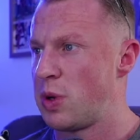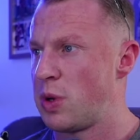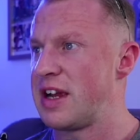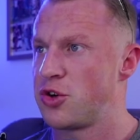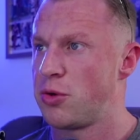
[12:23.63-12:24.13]

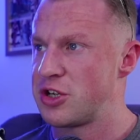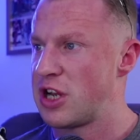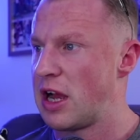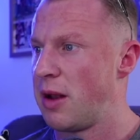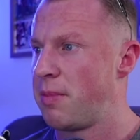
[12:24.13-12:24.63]
so much
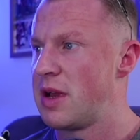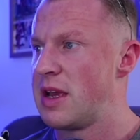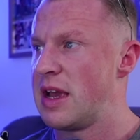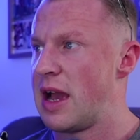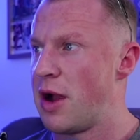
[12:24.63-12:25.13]
help.
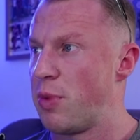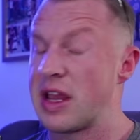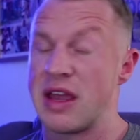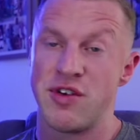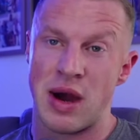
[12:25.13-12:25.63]
We
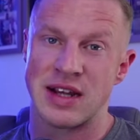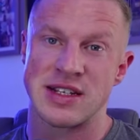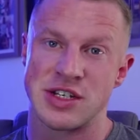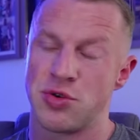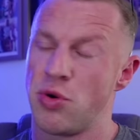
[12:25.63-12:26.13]
give you access
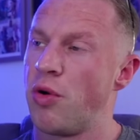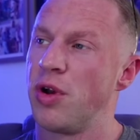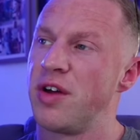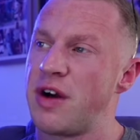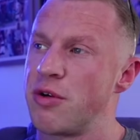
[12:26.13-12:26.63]
to all of
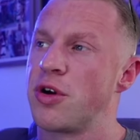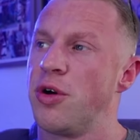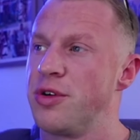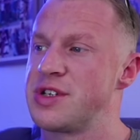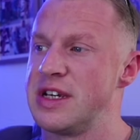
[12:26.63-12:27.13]
our
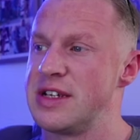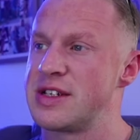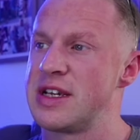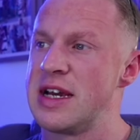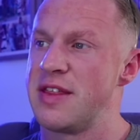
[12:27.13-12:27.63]
courses
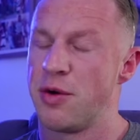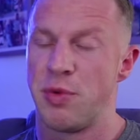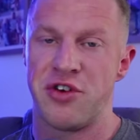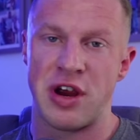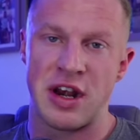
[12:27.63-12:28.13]
that we
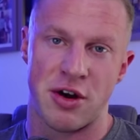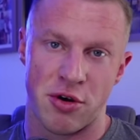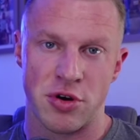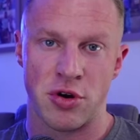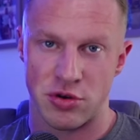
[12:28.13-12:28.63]
trained our own
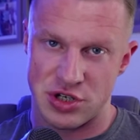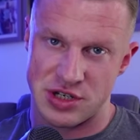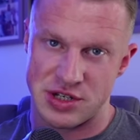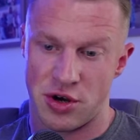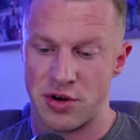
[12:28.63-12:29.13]
coaches
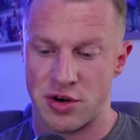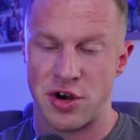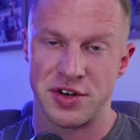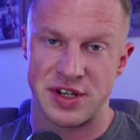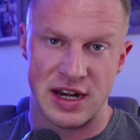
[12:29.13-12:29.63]
on:
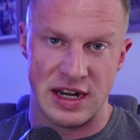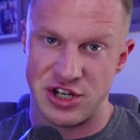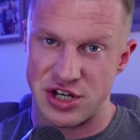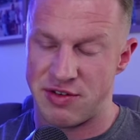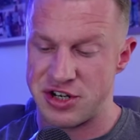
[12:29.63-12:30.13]
content, lead
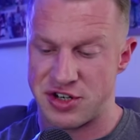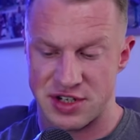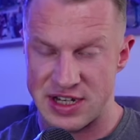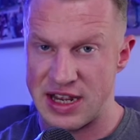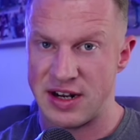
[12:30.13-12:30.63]
generation,
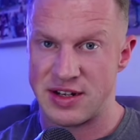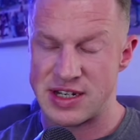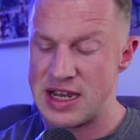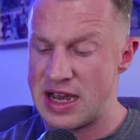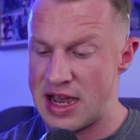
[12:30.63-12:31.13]
sales,
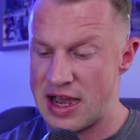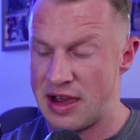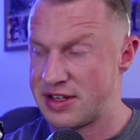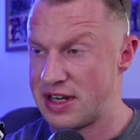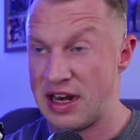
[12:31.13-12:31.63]

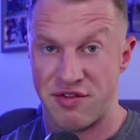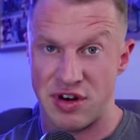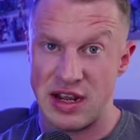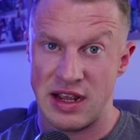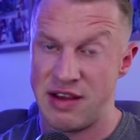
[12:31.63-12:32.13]
delivery,
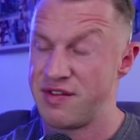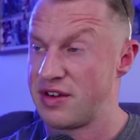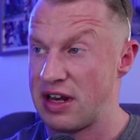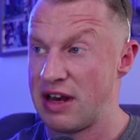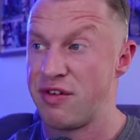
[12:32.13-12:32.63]
even
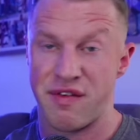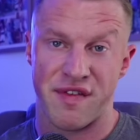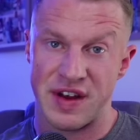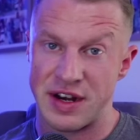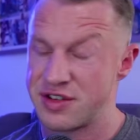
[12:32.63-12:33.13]
delivery for
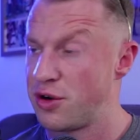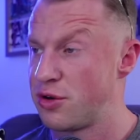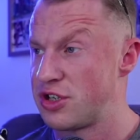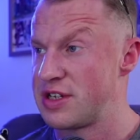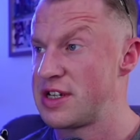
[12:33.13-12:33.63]
fitness
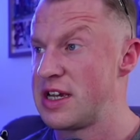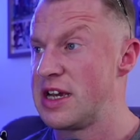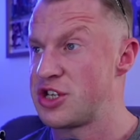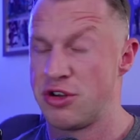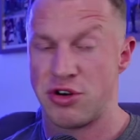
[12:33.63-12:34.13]
coaches, so
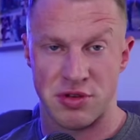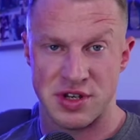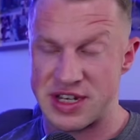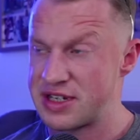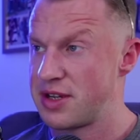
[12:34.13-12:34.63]
you know the
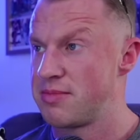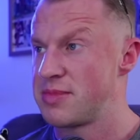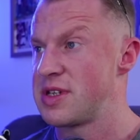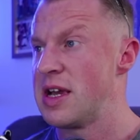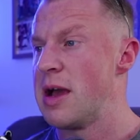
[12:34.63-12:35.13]
systems.
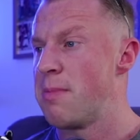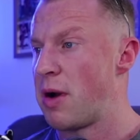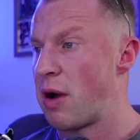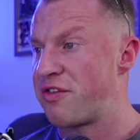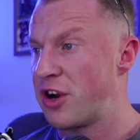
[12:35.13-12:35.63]
But
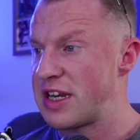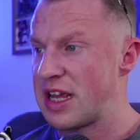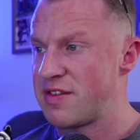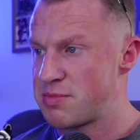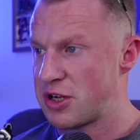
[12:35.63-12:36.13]
I've tried to give
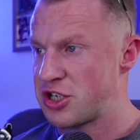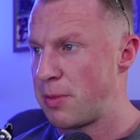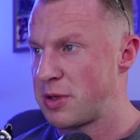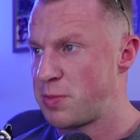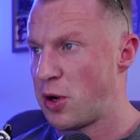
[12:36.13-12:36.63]
as much help as
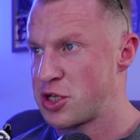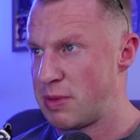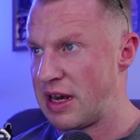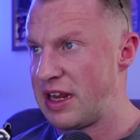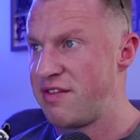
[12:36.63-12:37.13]
possible,
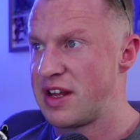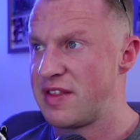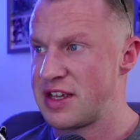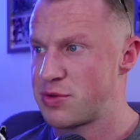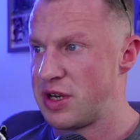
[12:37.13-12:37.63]
and even in
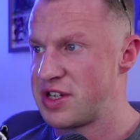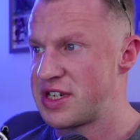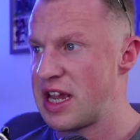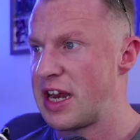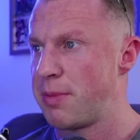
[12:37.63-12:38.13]
this, when you're
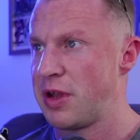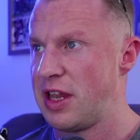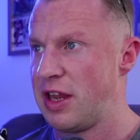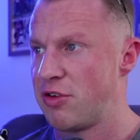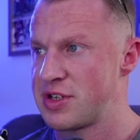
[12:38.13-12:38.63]
setting up your
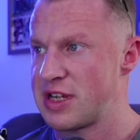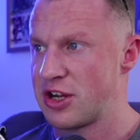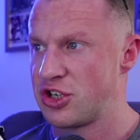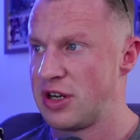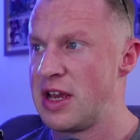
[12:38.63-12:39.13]
hero
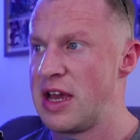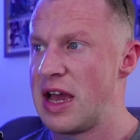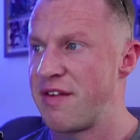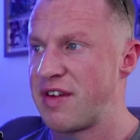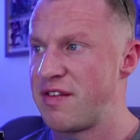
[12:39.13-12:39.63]
section,
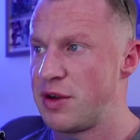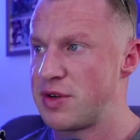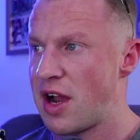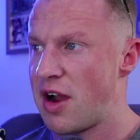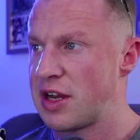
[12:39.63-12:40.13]
I've given you a
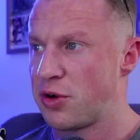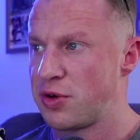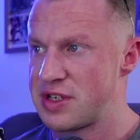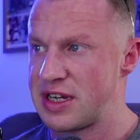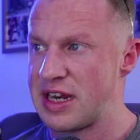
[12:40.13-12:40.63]
target audience
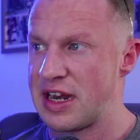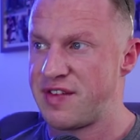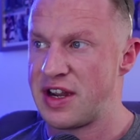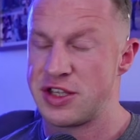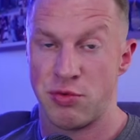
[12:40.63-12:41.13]

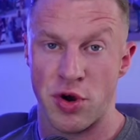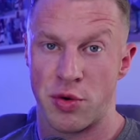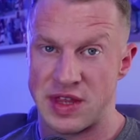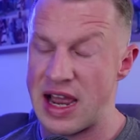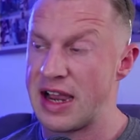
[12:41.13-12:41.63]
identifier to work with
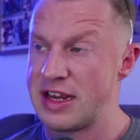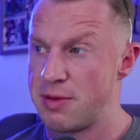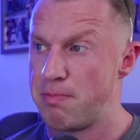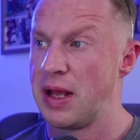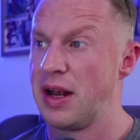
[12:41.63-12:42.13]
AI to
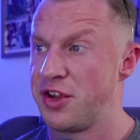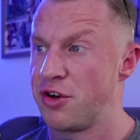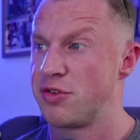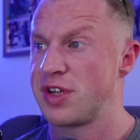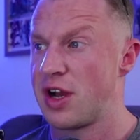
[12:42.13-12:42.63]
build your own
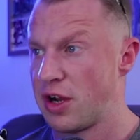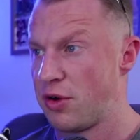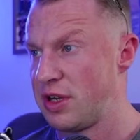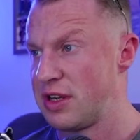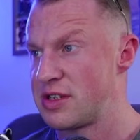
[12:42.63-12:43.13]
target
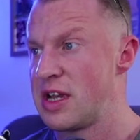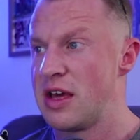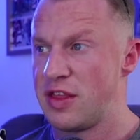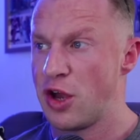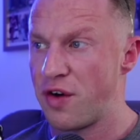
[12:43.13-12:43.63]
audience,
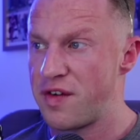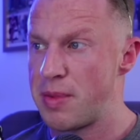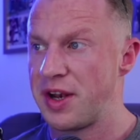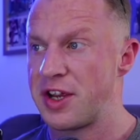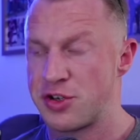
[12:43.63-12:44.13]
the offer
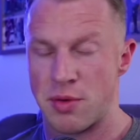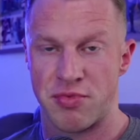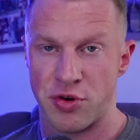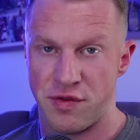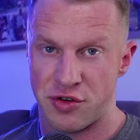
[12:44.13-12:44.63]
builder to
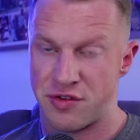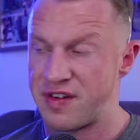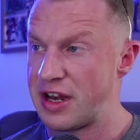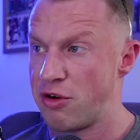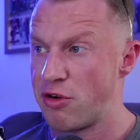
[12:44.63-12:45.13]
improve and refine
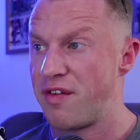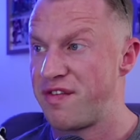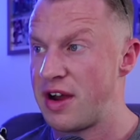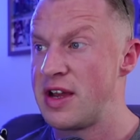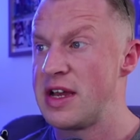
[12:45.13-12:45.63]
your
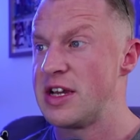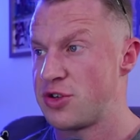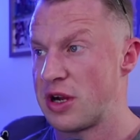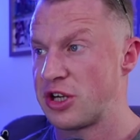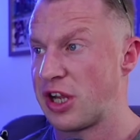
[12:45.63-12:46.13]
offer to
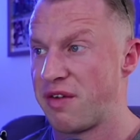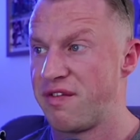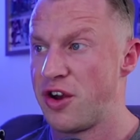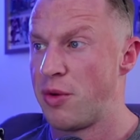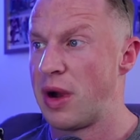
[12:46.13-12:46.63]
actually
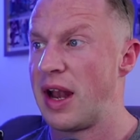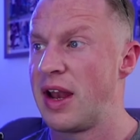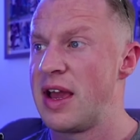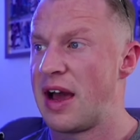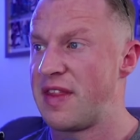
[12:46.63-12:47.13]
convert well,
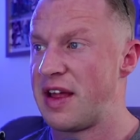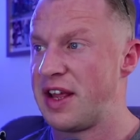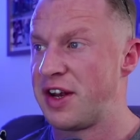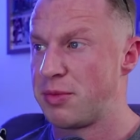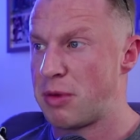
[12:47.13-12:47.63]
and then the
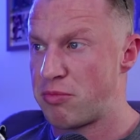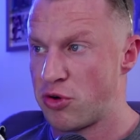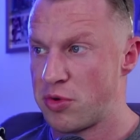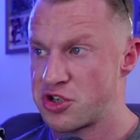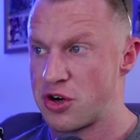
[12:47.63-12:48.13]
ultimate promo
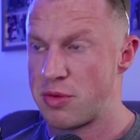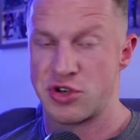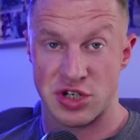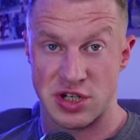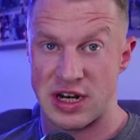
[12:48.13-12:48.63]
script, which is
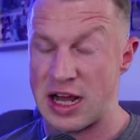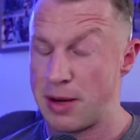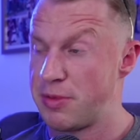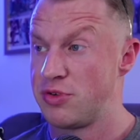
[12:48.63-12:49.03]
going to help you